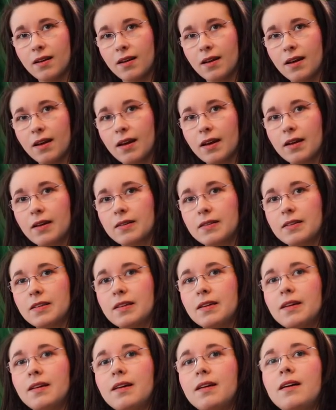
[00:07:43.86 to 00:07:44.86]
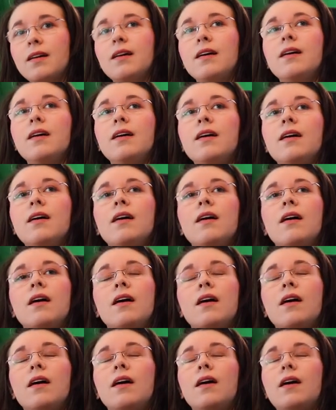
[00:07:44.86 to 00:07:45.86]
and
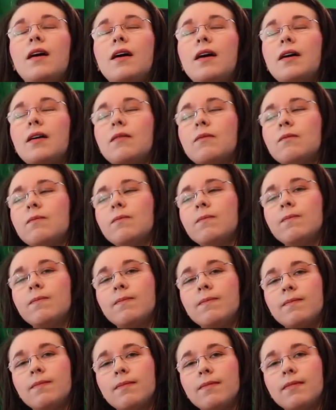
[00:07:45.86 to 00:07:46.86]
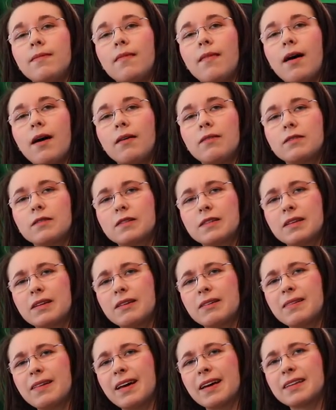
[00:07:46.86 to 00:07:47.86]
um I will see
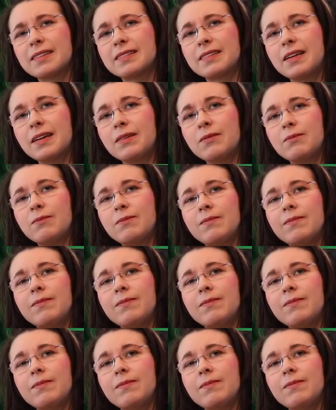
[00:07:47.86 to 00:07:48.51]
you next time.